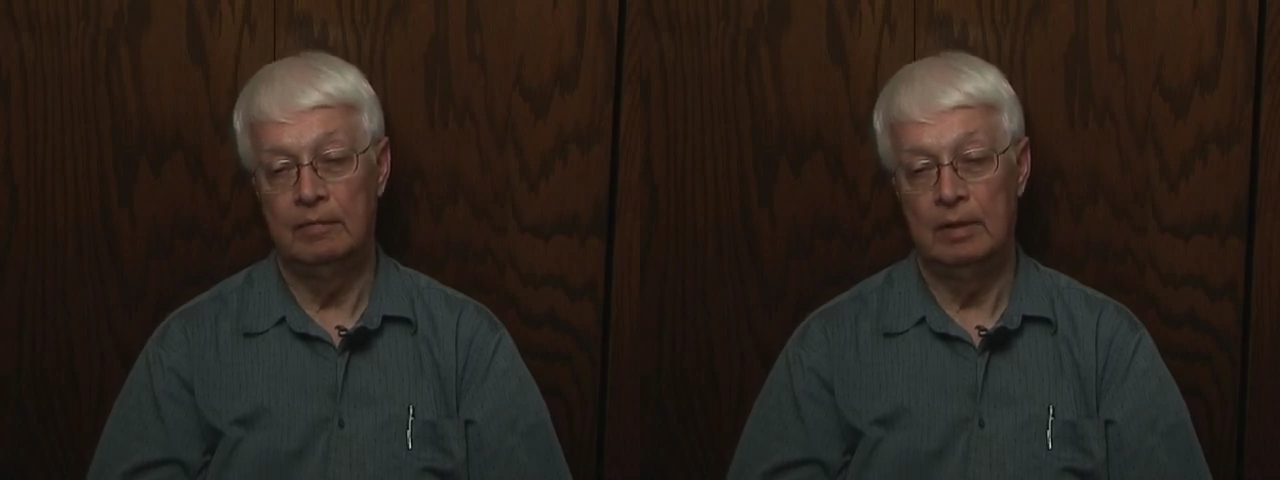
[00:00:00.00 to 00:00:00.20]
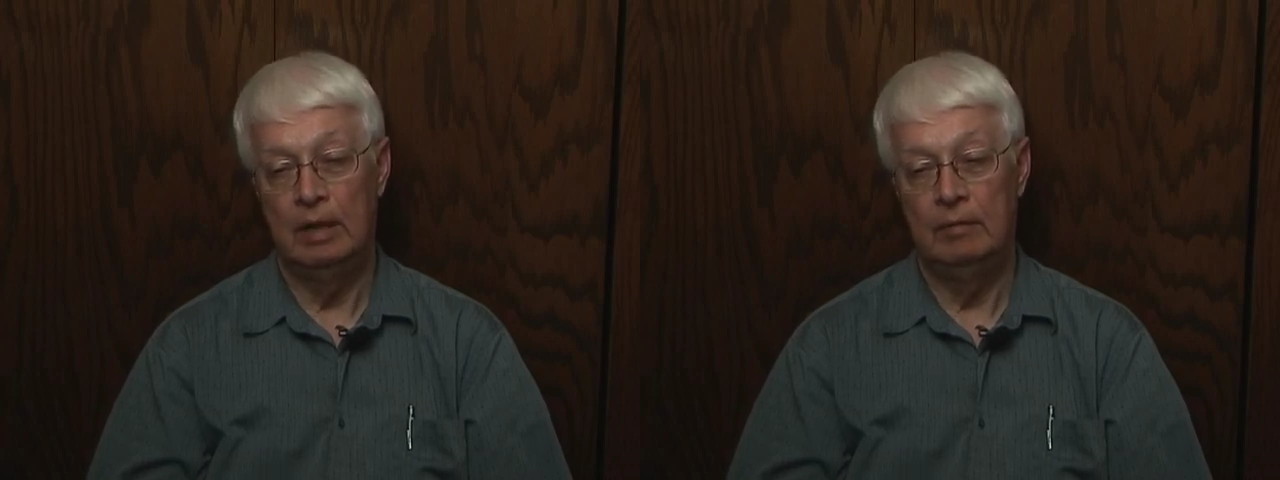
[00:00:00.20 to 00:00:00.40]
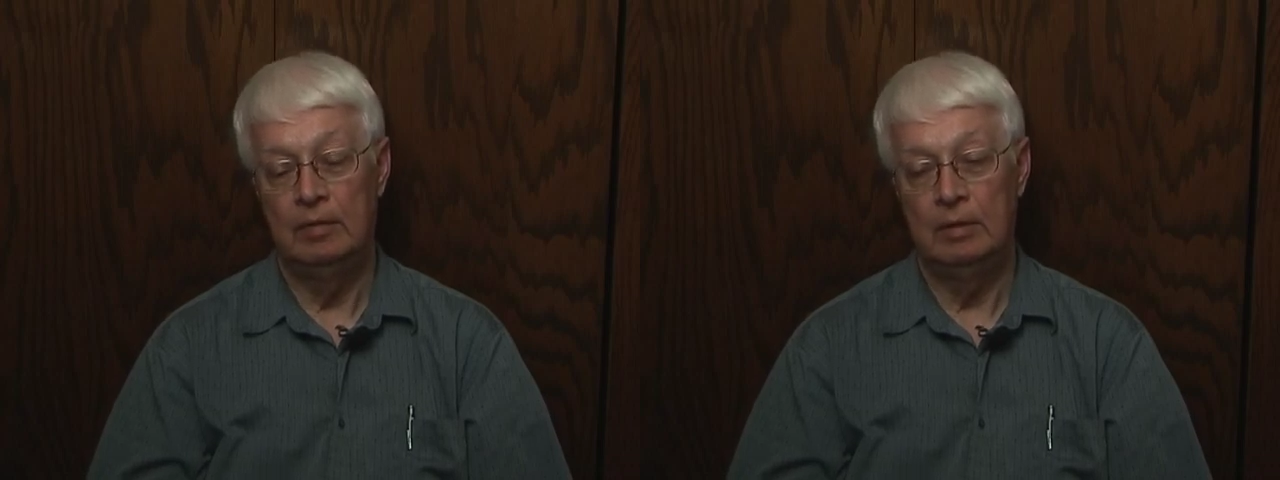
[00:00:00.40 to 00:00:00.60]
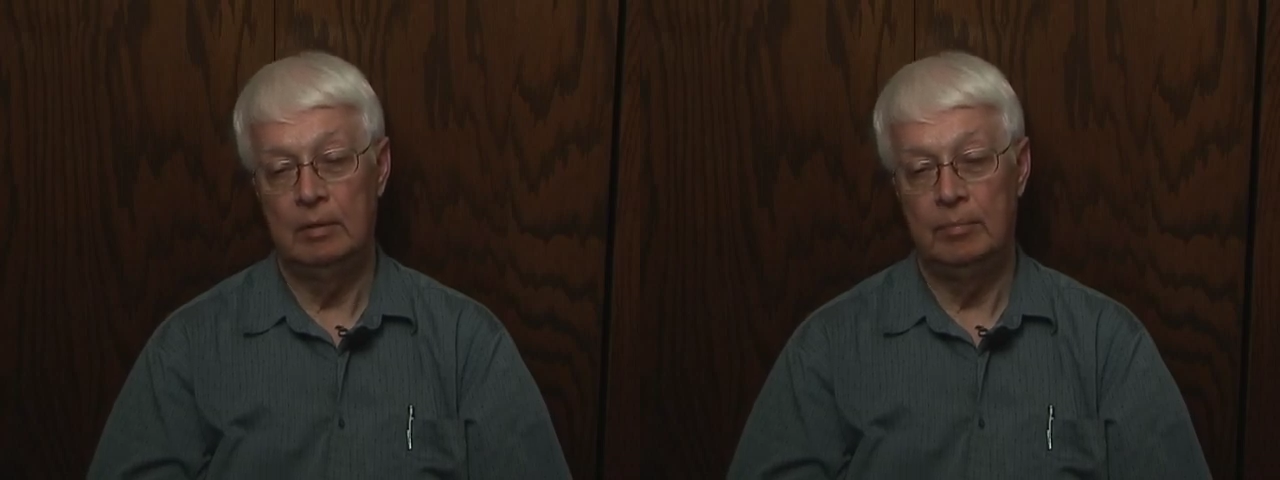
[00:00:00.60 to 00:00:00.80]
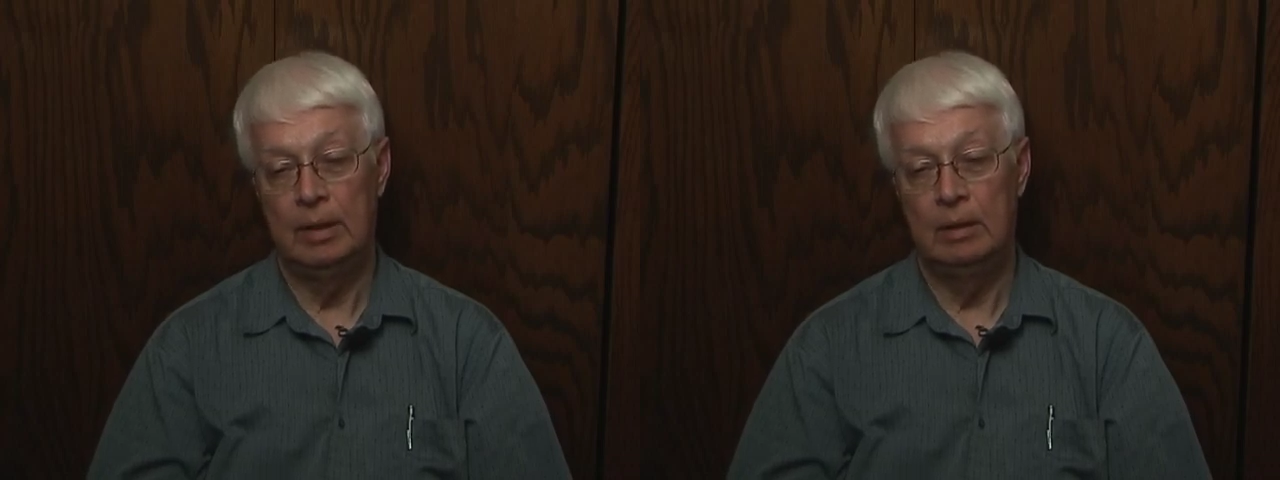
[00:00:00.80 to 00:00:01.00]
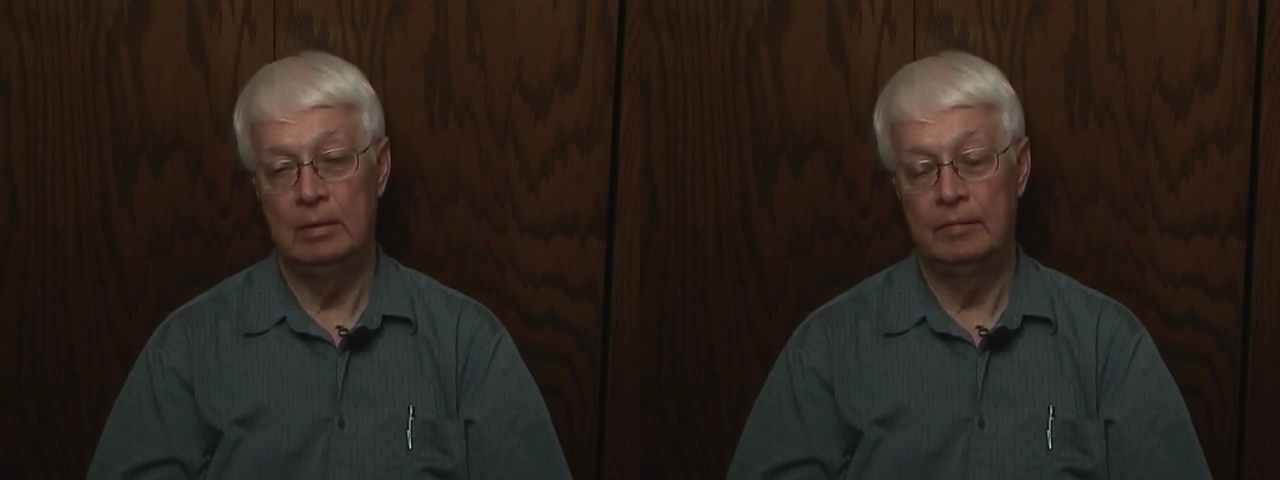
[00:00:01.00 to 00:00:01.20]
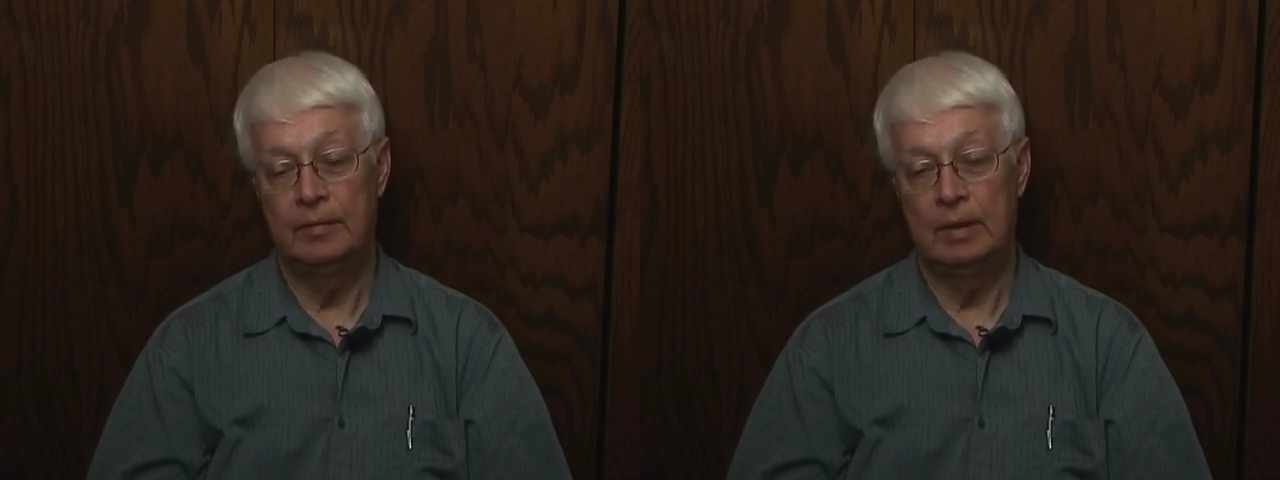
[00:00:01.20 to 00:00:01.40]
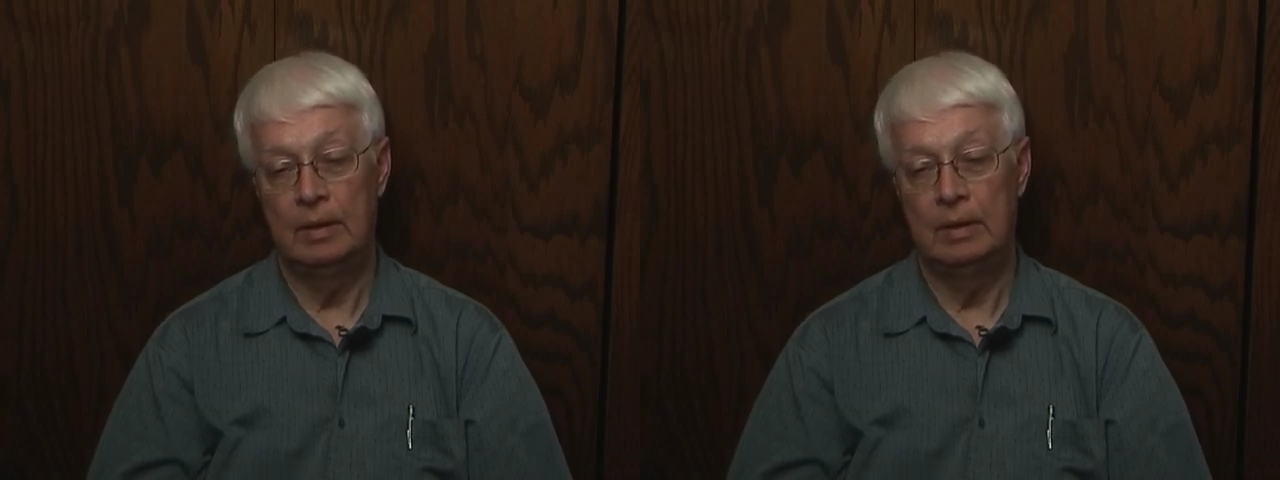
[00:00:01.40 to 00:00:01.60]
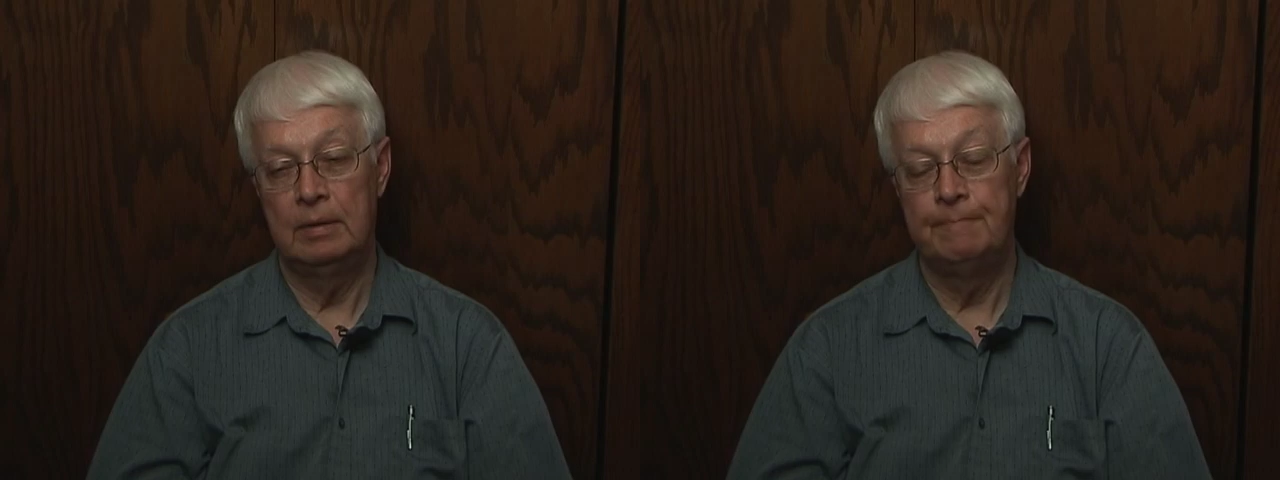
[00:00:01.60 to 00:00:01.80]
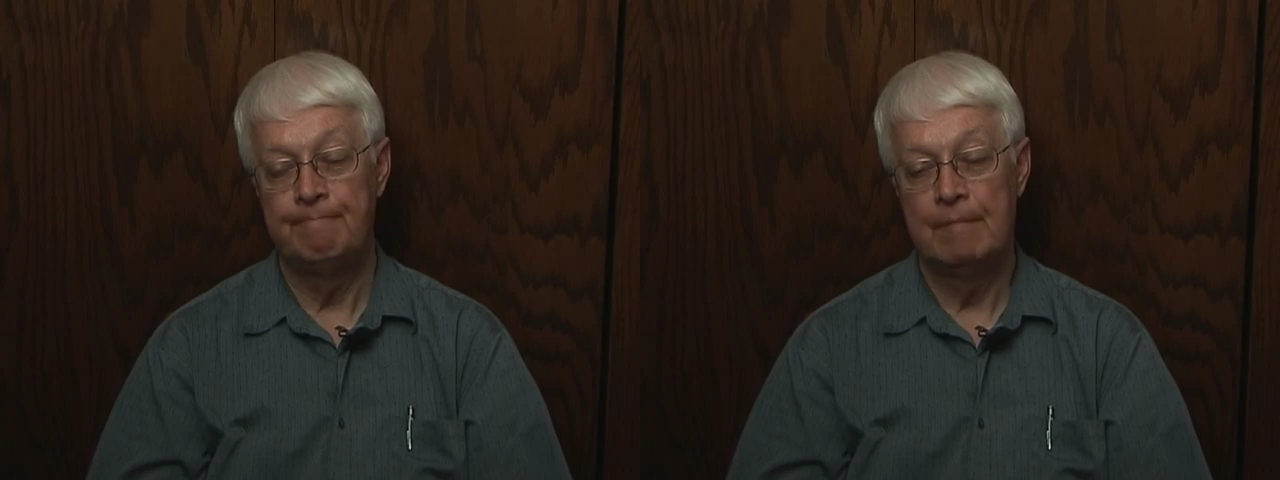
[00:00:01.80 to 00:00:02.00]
having a pail of kind